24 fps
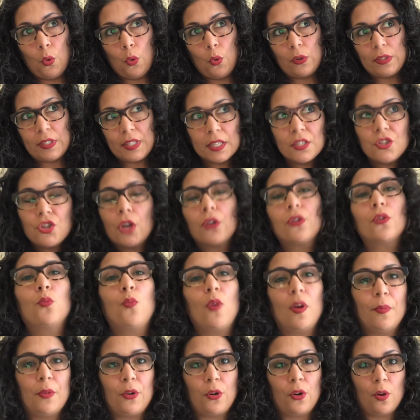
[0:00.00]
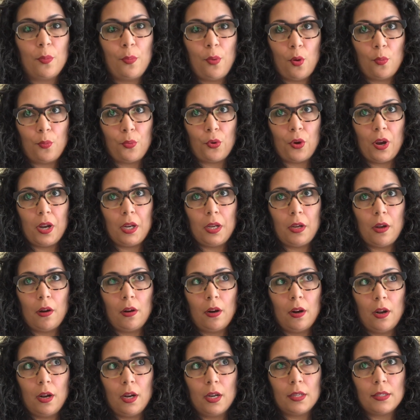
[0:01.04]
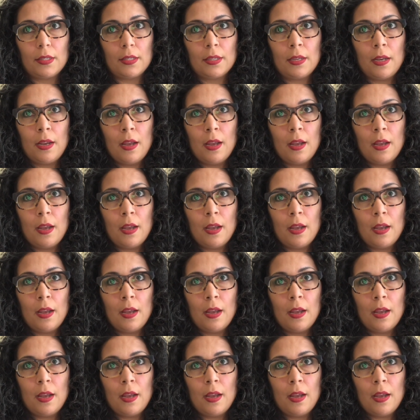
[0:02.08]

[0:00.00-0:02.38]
cisgendered women are appropriating our art.